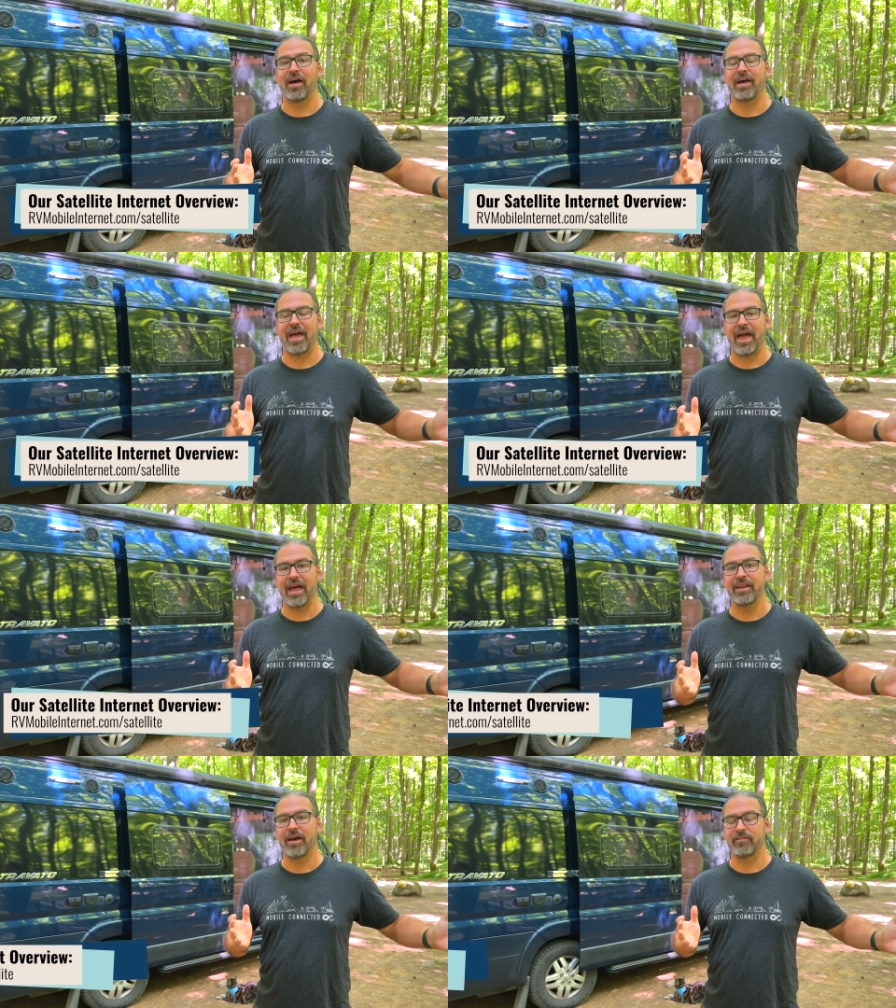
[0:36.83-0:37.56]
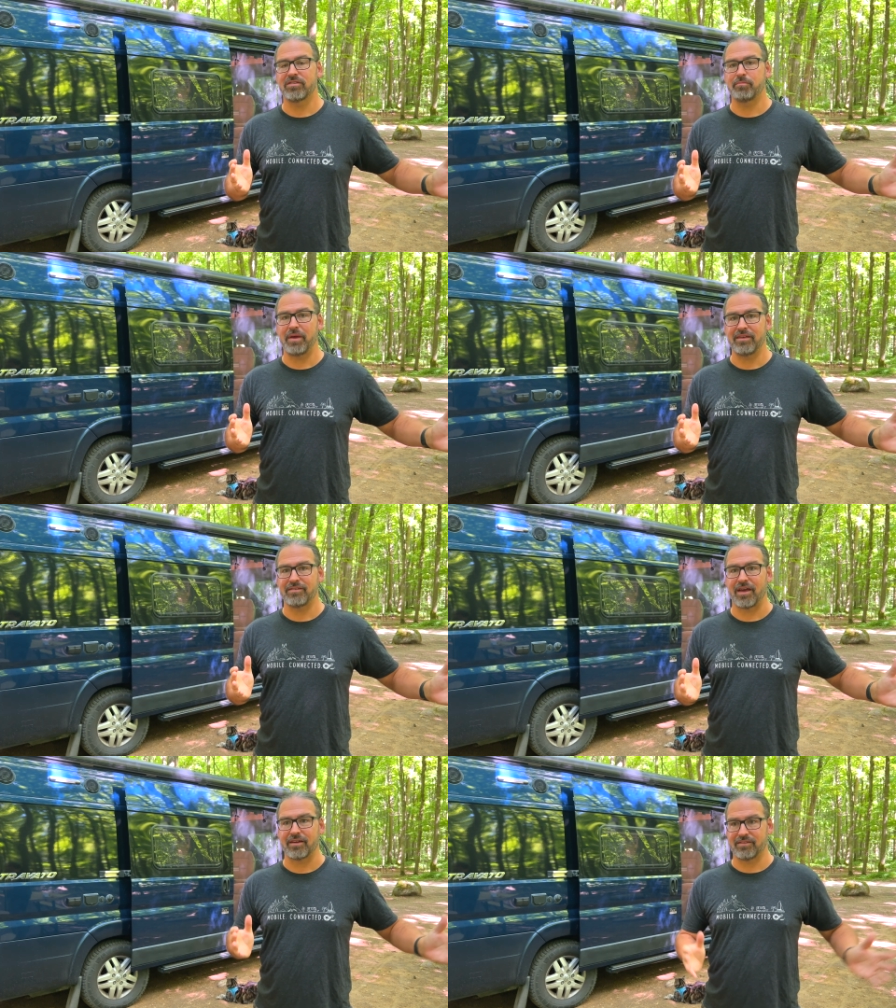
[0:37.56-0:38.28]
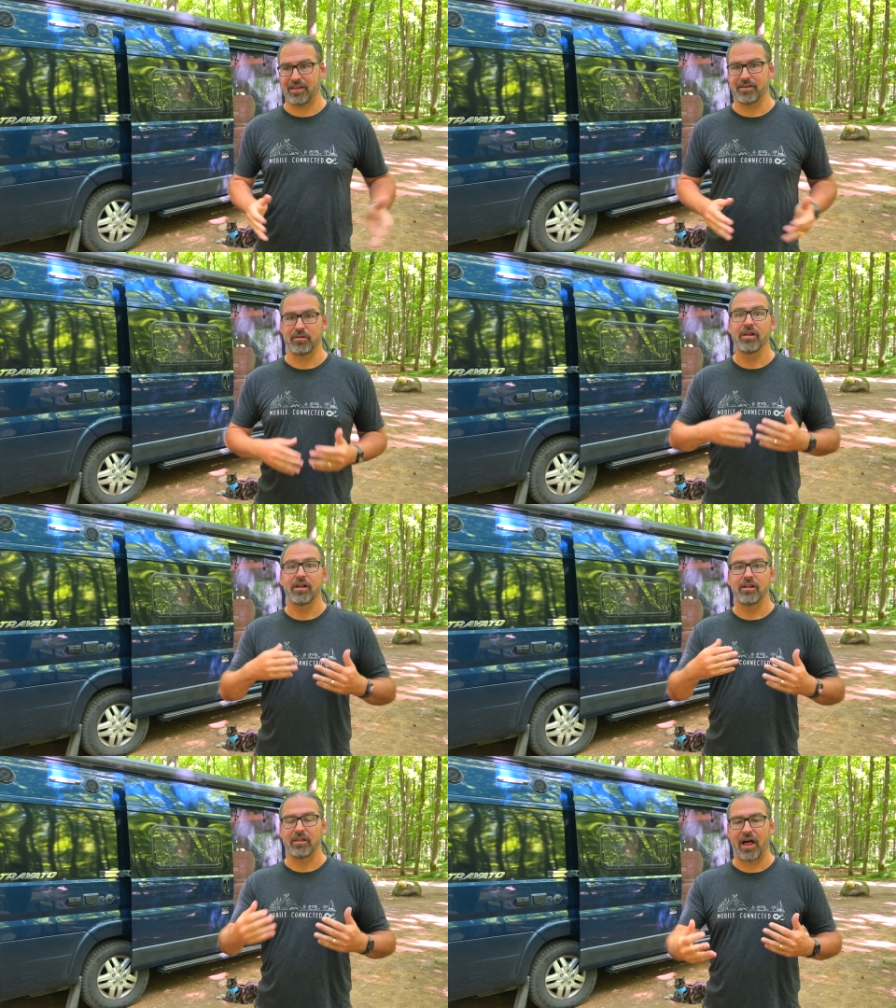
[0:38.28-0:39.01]
ahead of SpaceX in
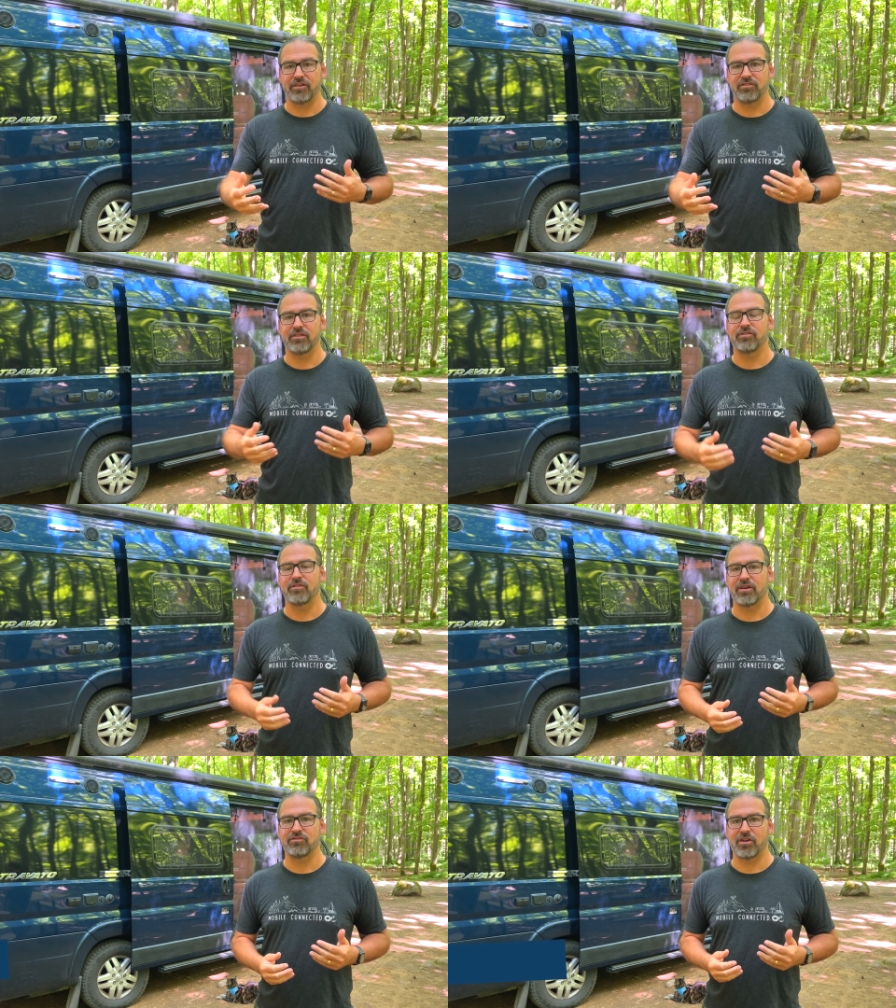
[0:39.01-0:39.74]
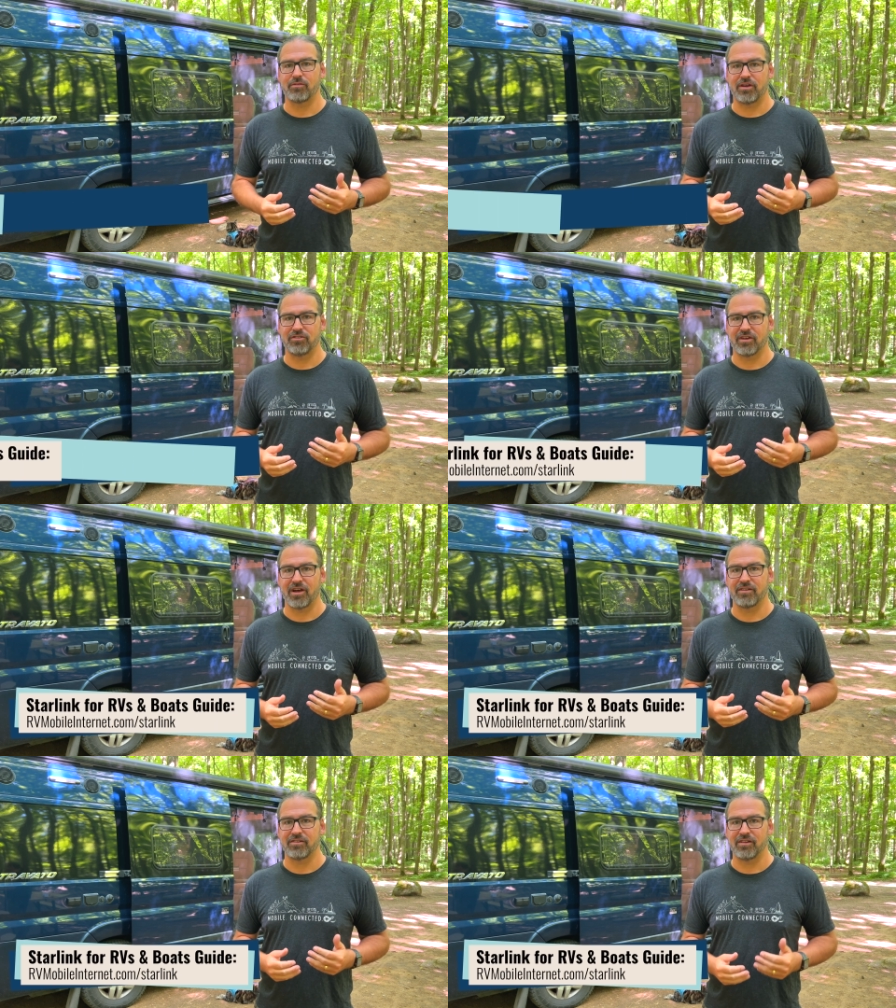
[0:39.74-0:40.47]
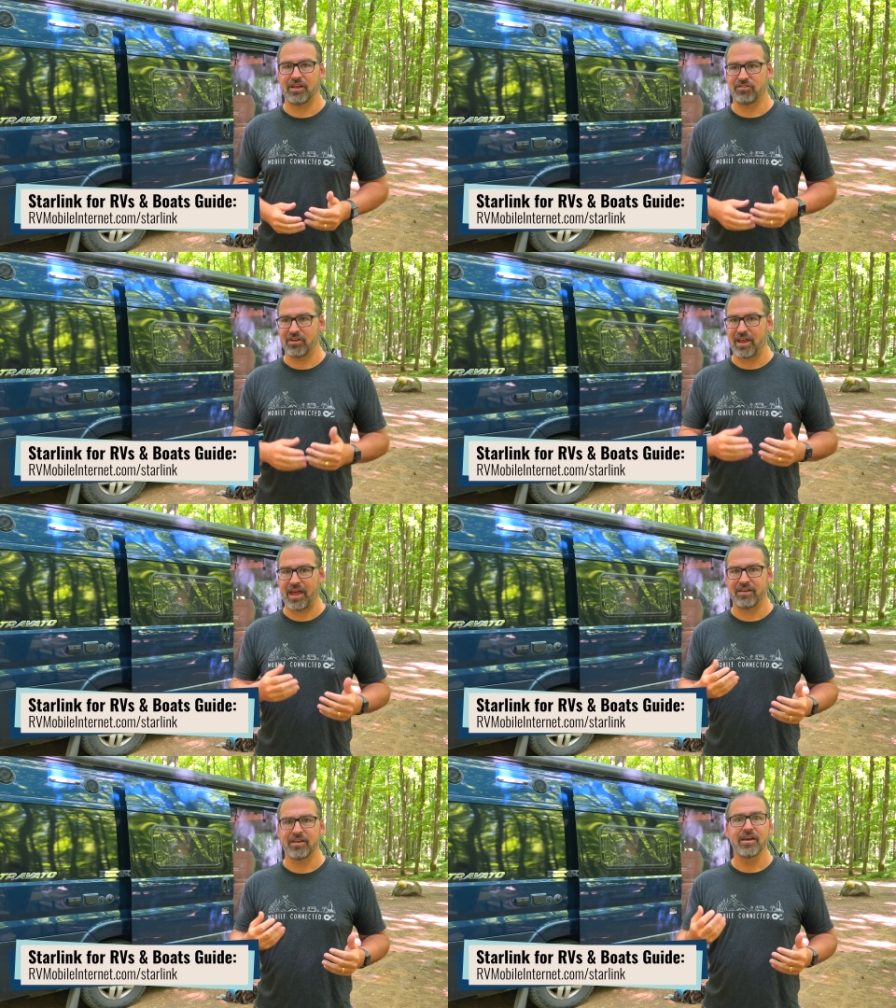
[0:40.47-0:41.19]
launching their next generation constellation and